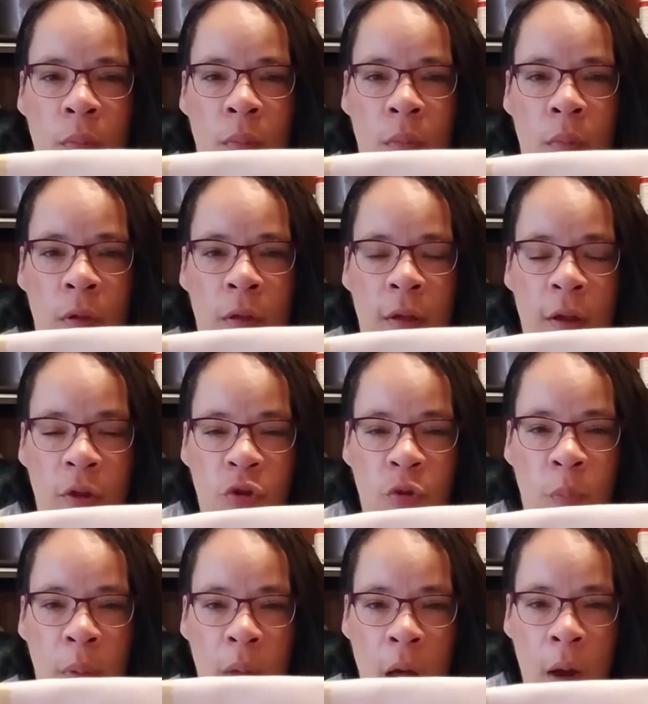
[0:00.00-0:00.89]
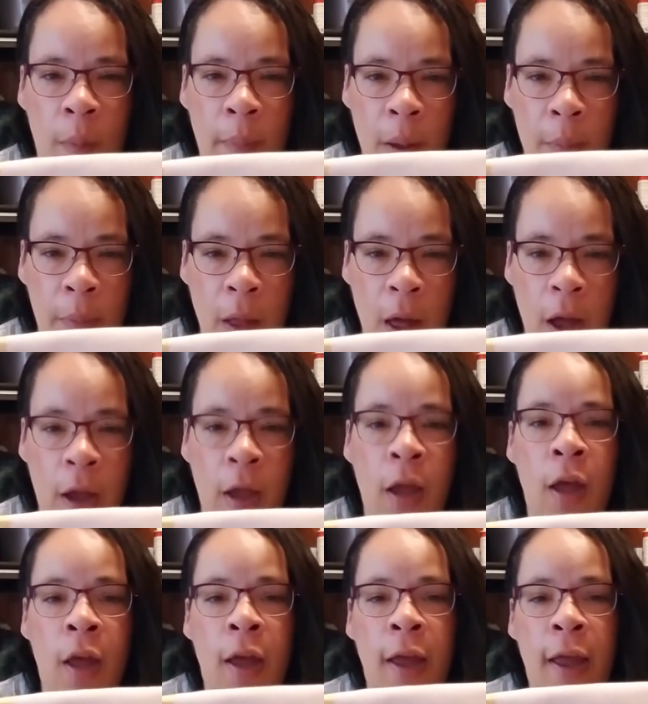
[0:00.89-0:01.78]
stitch block by
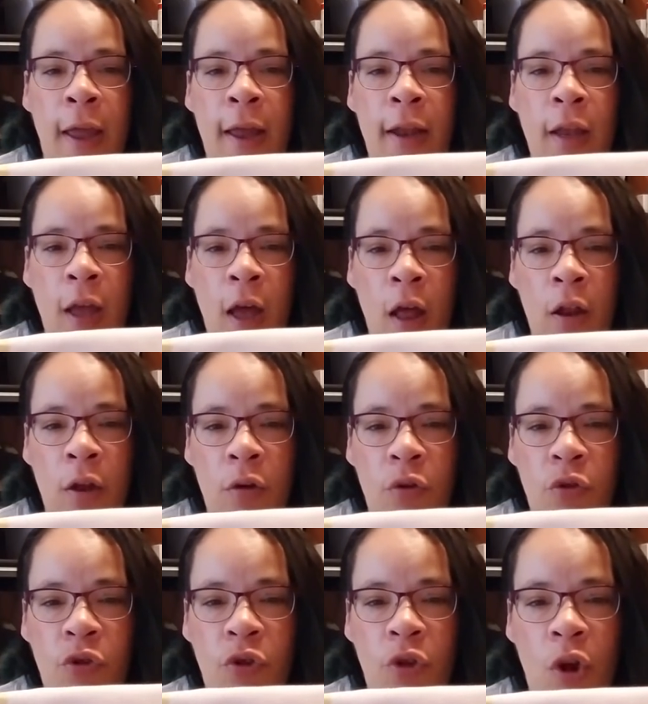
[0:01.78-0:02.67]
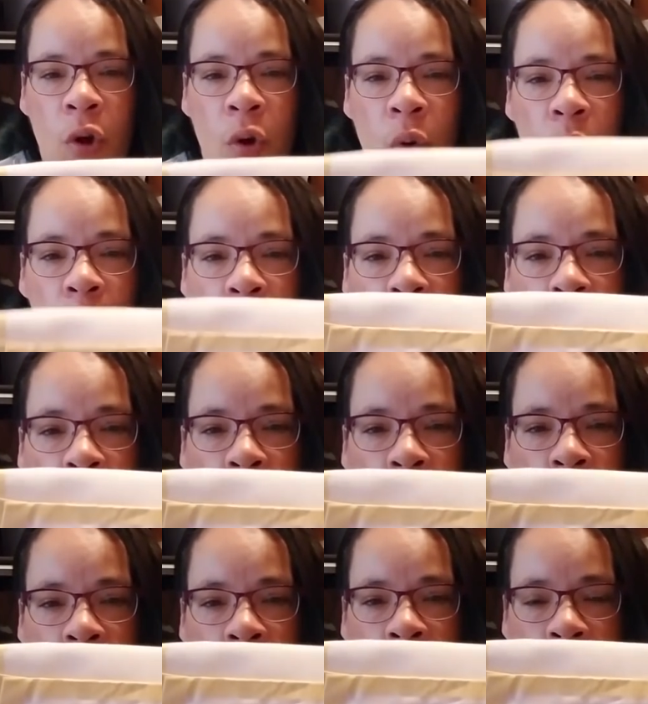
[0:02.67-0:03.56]
block in colors,
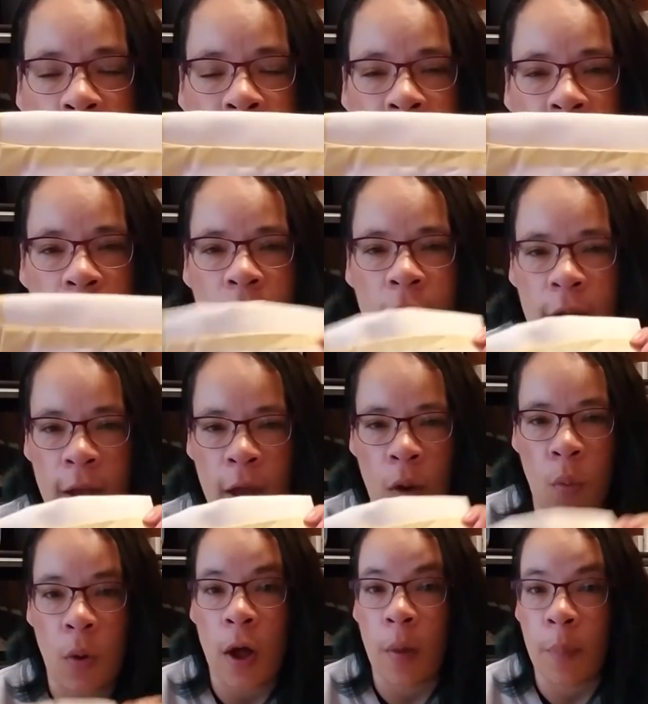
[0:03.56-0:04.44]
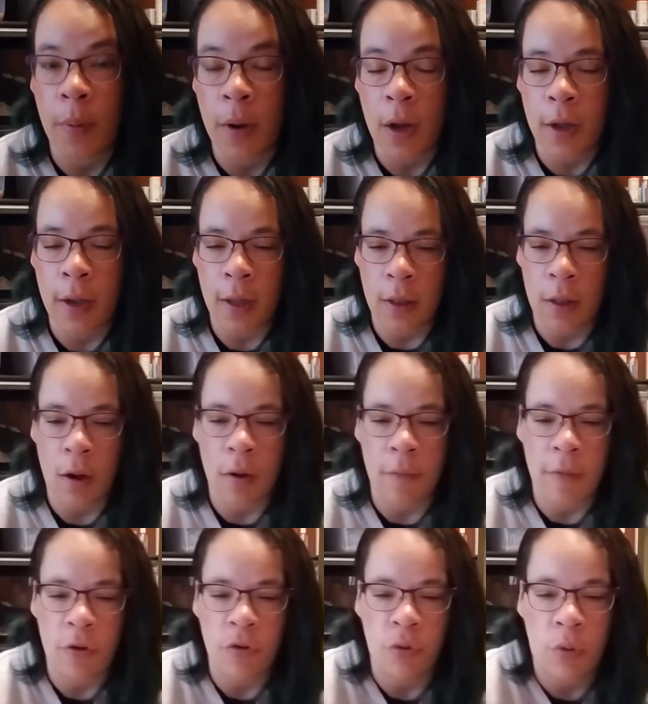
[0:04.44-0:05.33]
so yeah, it's gonna take a while, but I'll get there
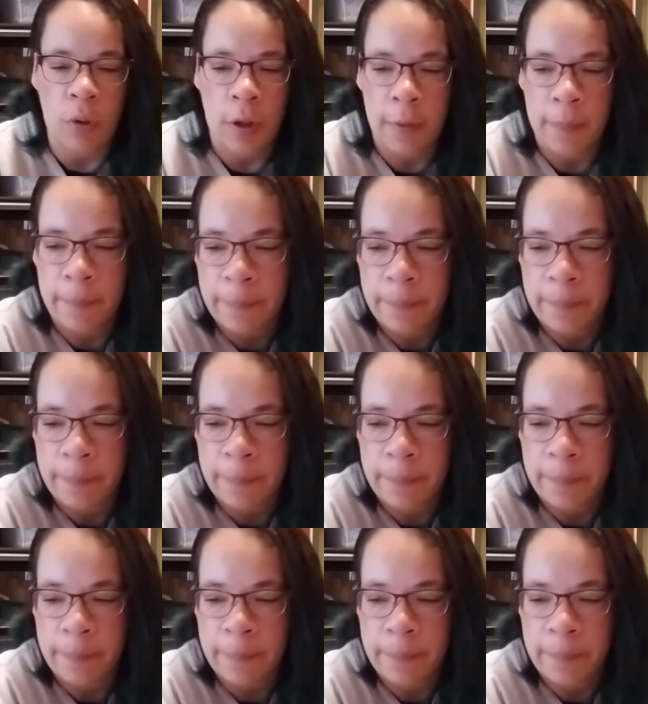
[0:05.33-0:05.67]
eventually.